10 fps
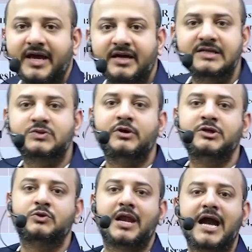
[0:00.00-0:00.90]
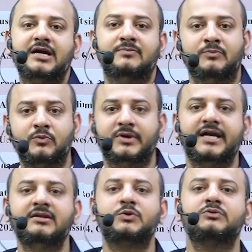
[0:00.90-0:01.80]
it is going to land? Moon.
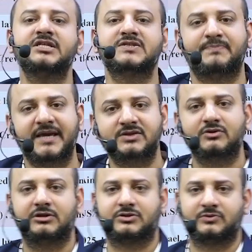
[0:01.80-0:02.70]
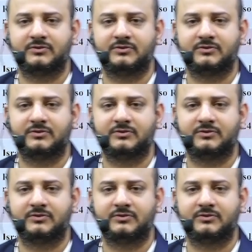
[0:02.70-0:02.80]
Into the space also.